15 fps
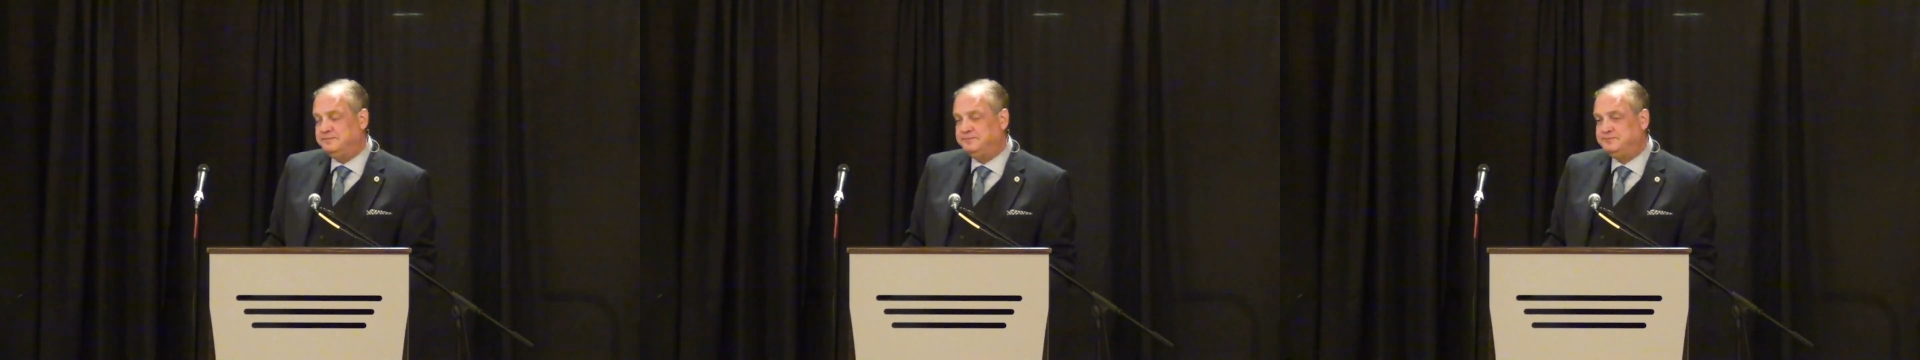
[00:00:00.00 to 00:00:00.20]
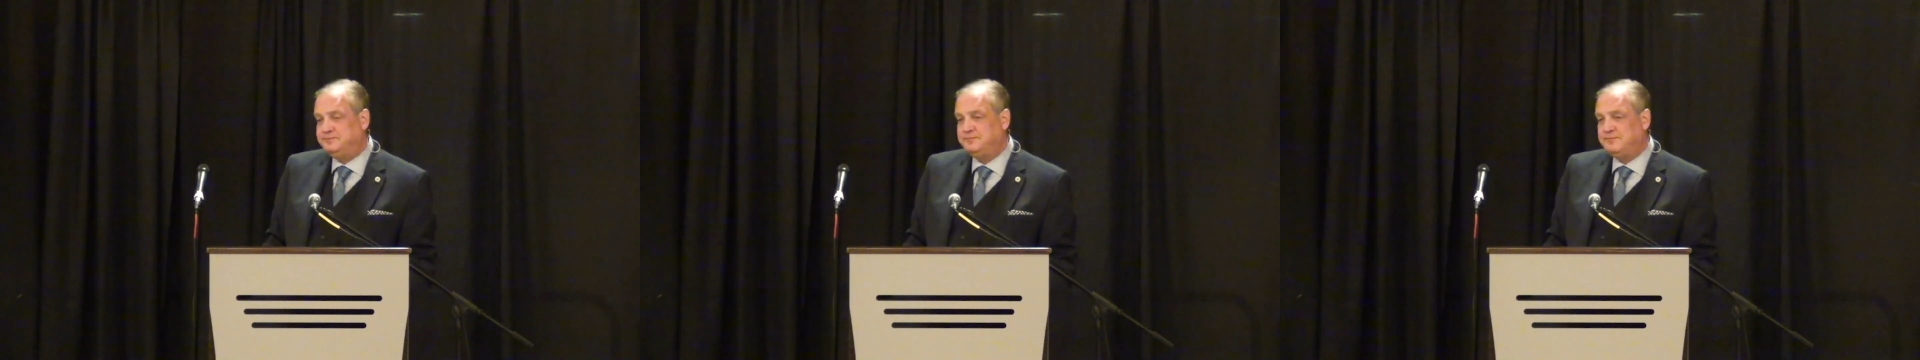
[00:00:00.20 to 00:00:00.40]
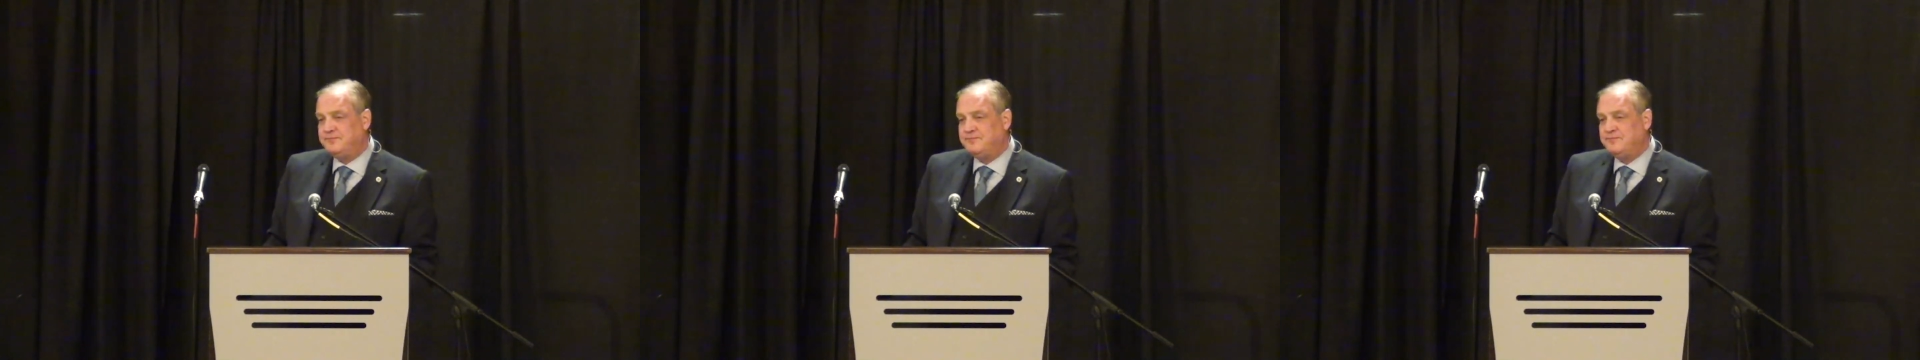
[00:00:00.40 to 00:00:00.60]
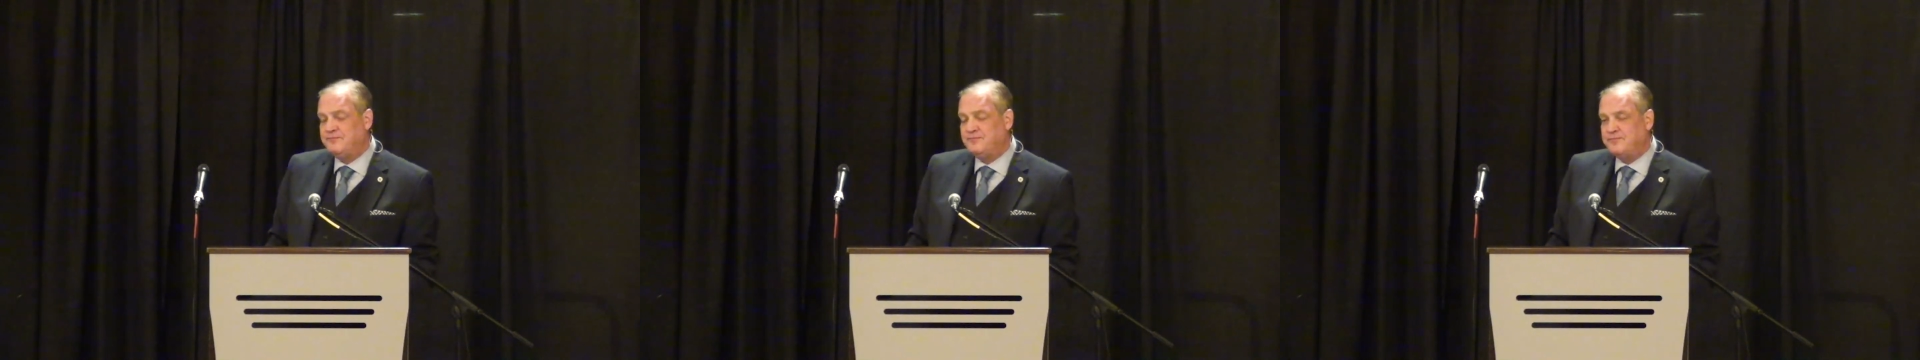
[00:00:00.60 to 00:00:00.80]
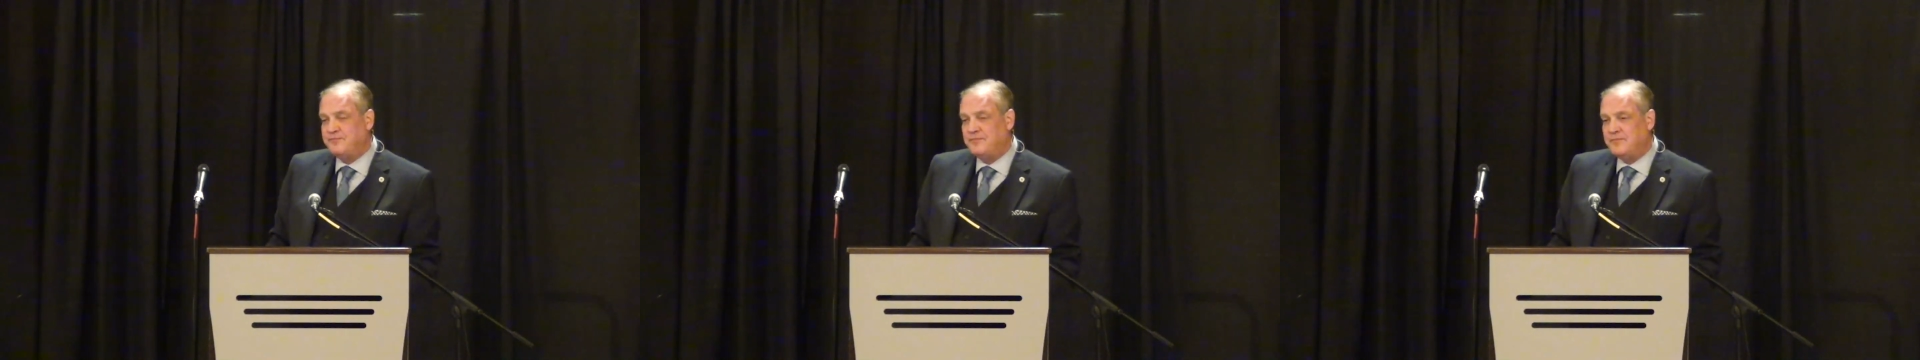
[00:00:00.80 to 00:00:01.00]

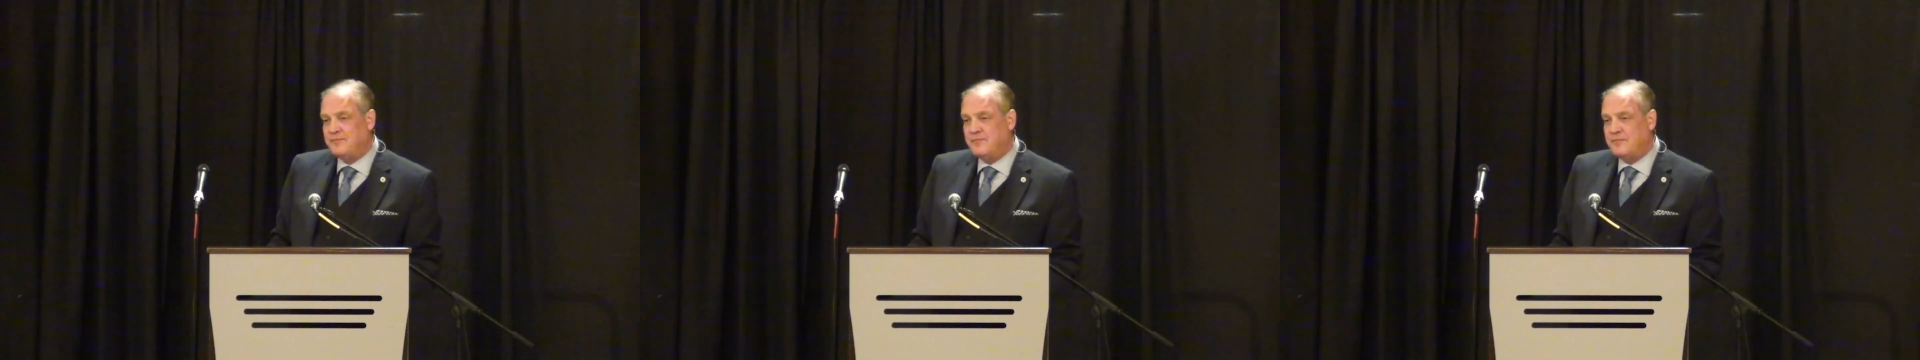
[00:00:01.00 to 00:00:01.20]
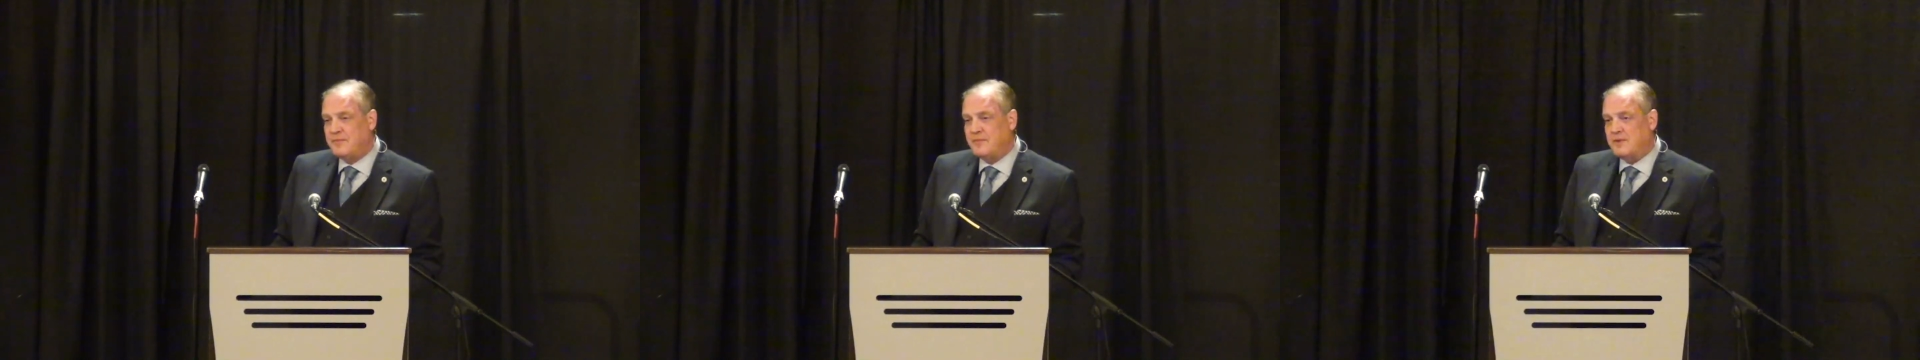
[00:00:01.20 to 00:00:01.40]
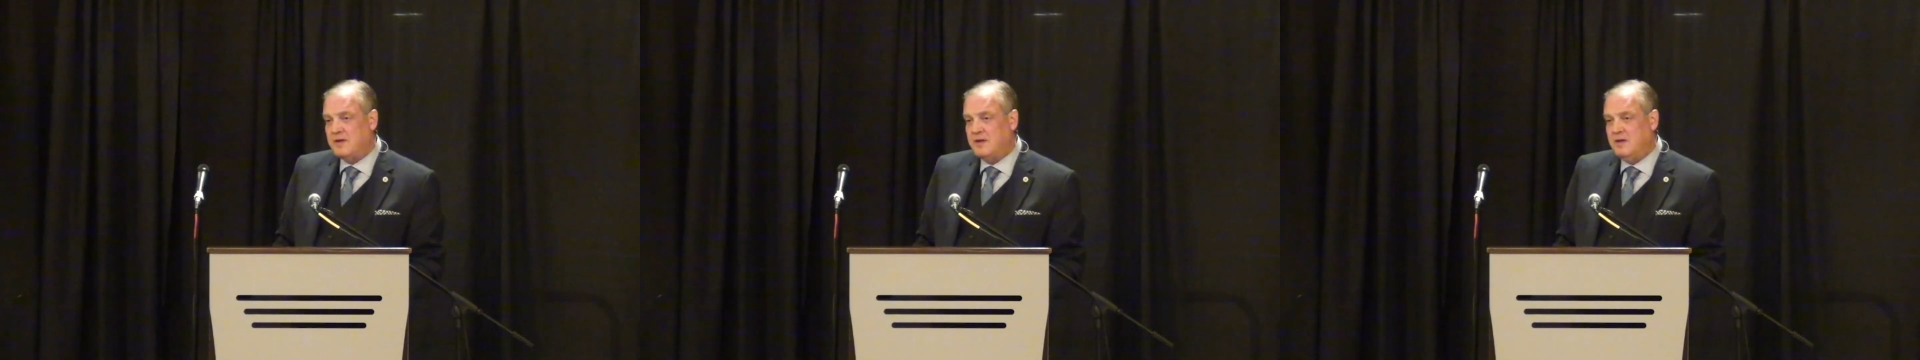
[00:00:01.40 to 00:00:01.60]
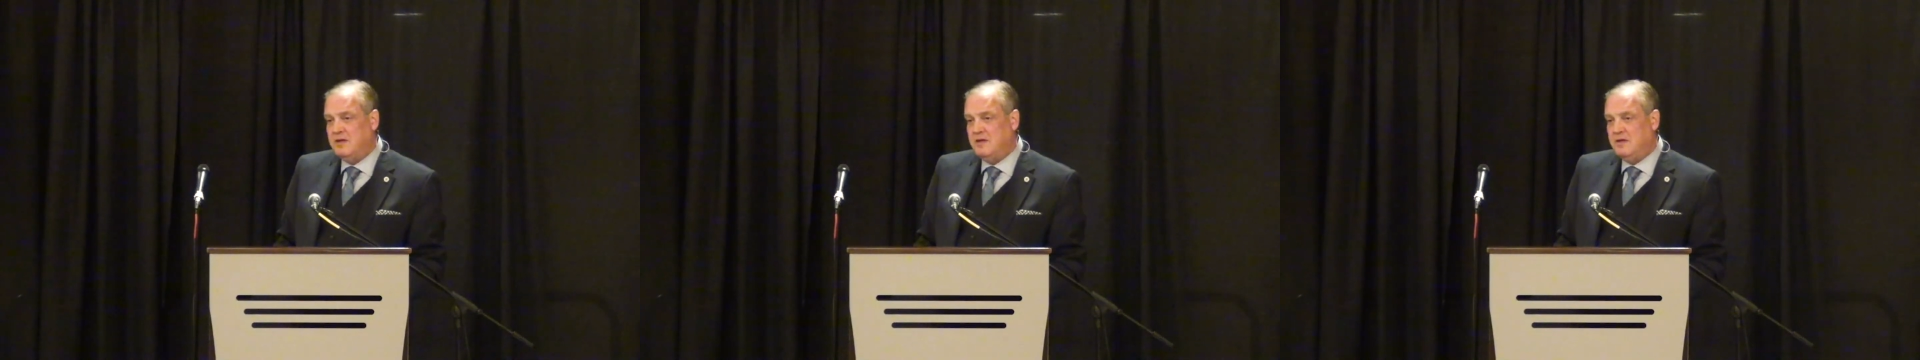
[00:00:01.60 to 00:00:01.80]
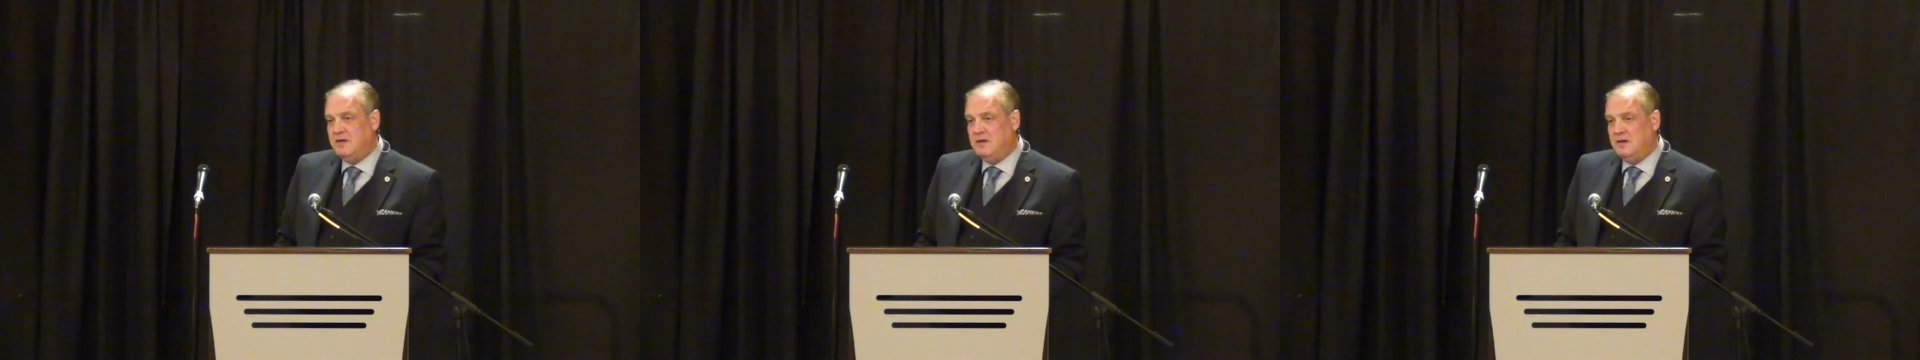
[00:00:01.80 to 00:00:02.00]

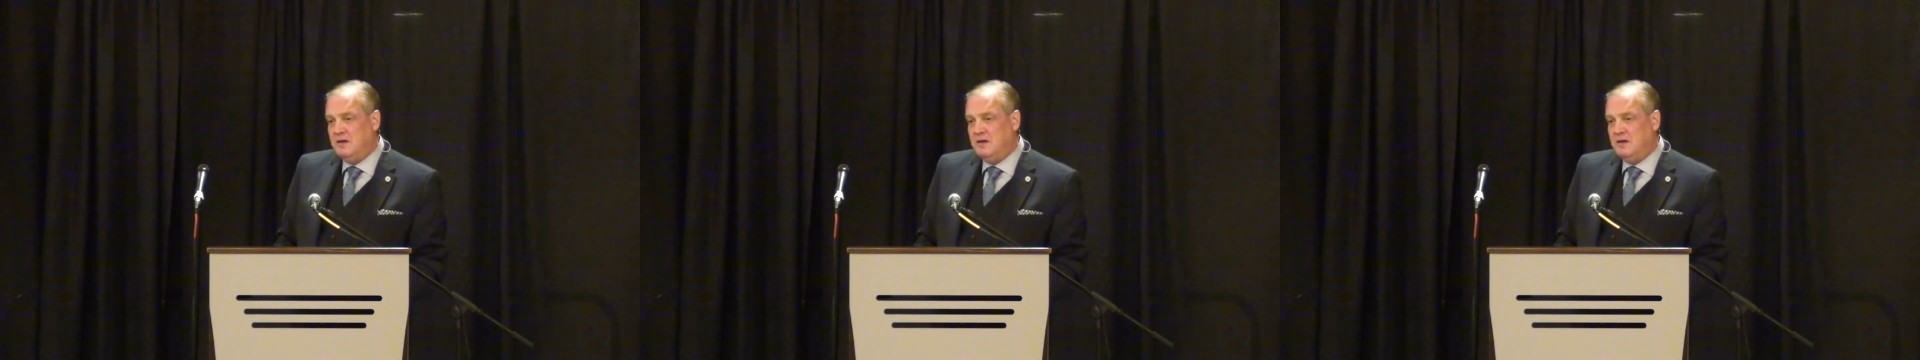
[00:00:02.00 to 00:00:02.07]
(silence)